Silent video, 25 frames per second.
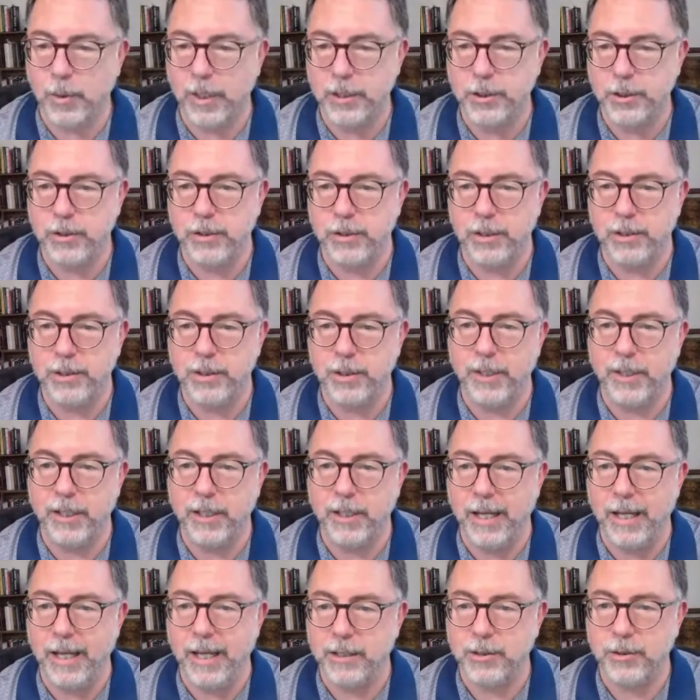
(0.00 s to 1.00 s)
question that somebody
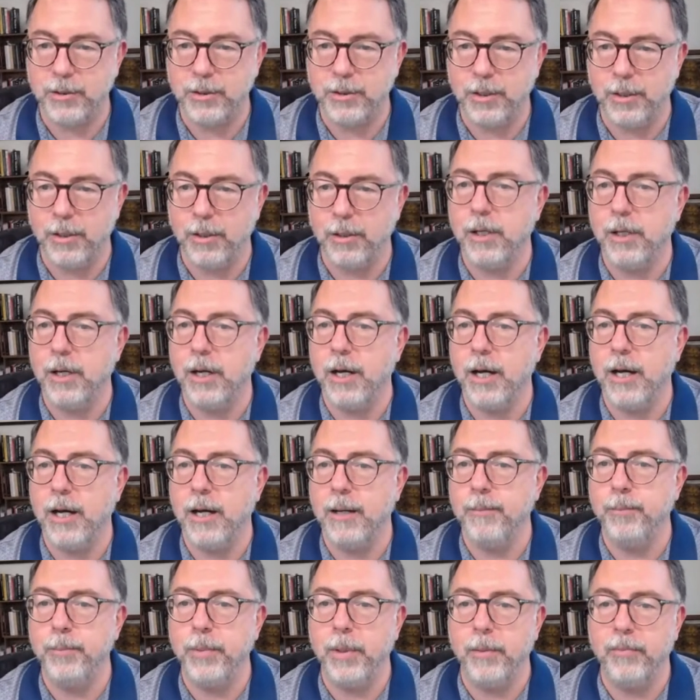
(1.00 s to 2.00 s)
asked here
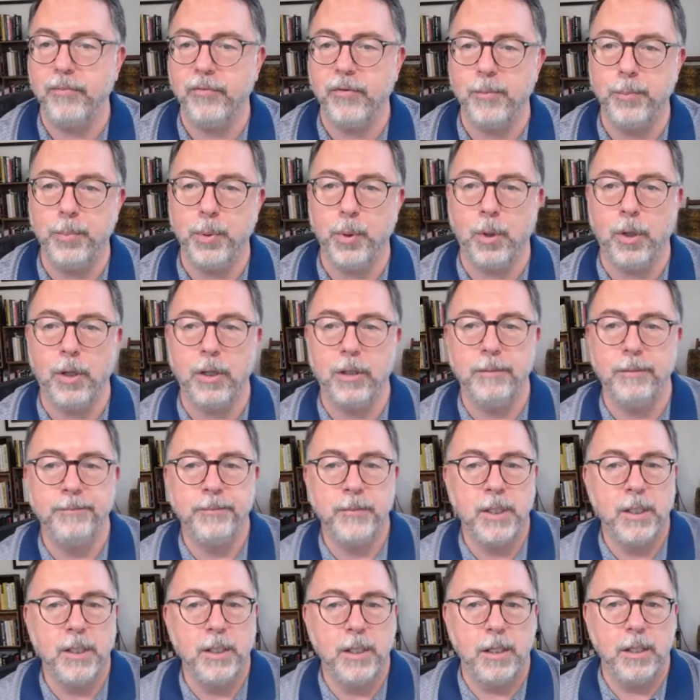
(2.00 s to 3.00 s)
um, from Paul.
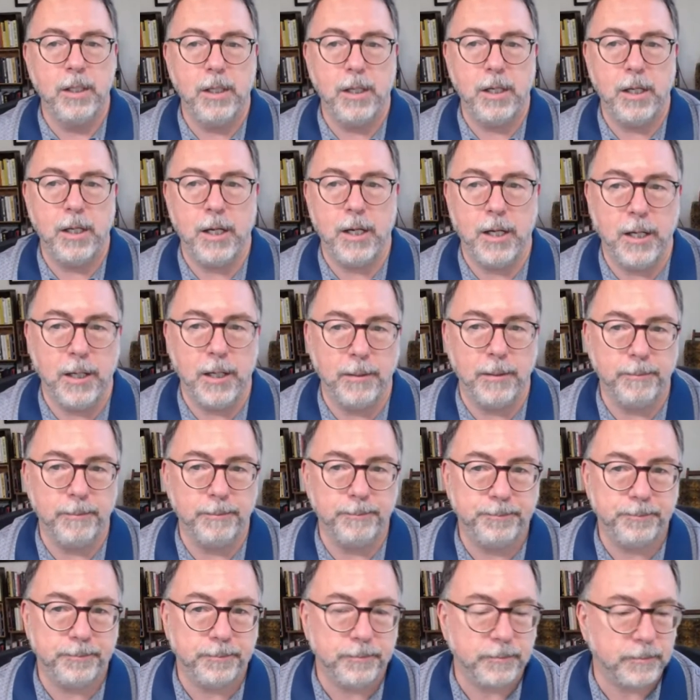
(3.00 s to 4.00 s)

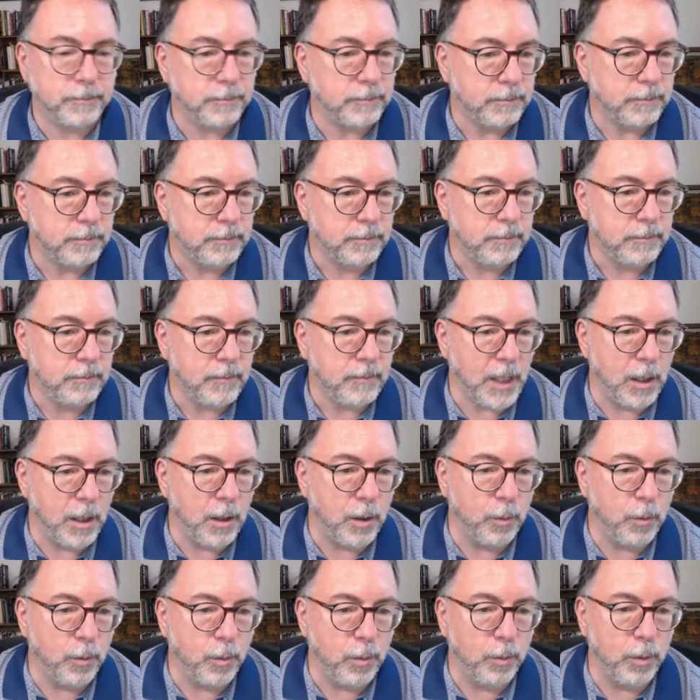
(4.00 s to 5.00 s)
Um,
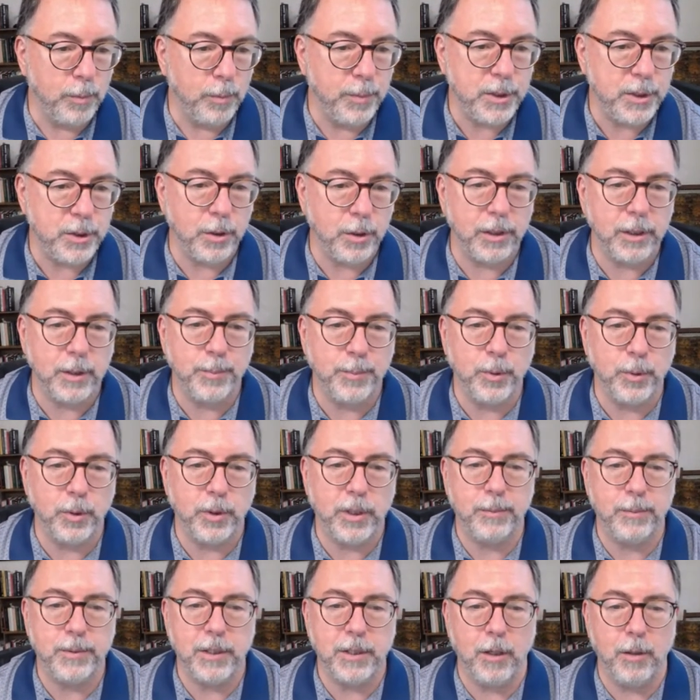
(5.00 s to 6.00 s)
We'll be joining the
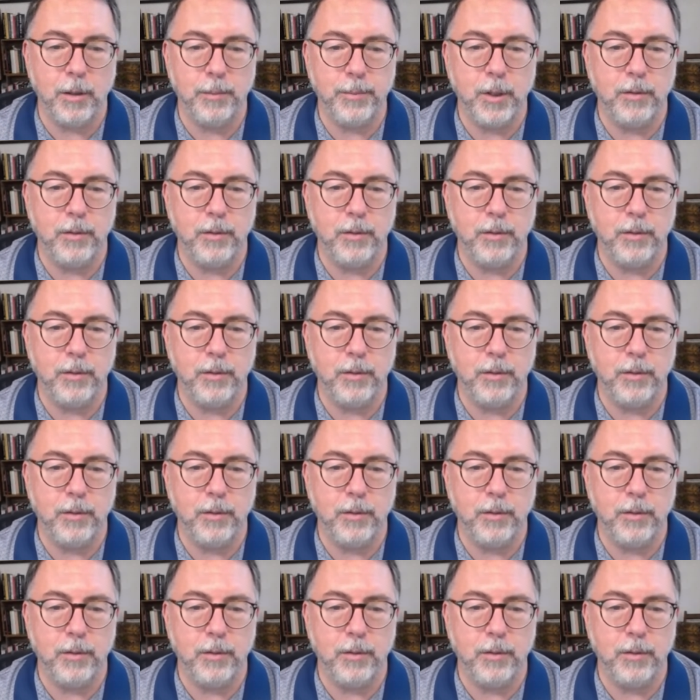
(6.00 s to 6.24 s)
bootcamp to help me